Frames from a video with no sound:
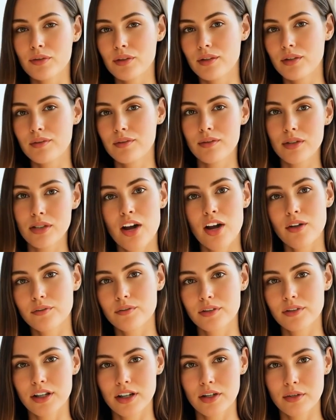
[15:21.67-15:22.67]
mixing
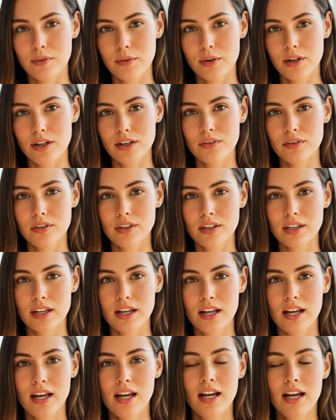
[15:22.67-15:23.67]
dough one-handed
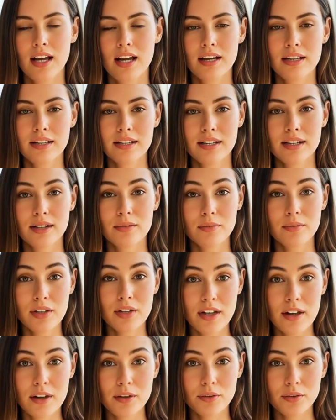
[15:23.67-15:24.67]
while humming
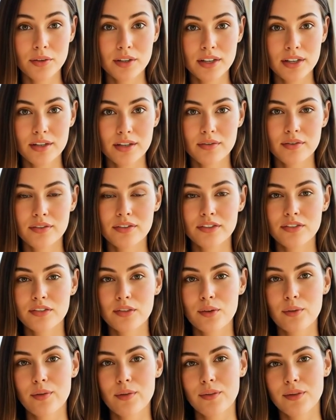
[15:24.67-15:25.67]
lullabies. It
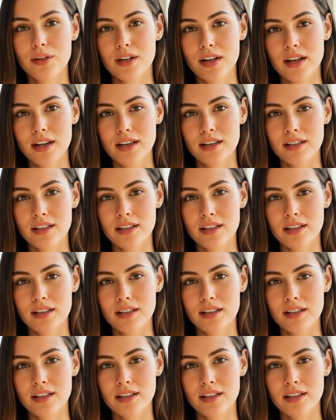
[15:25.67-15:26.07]
wasn't easy.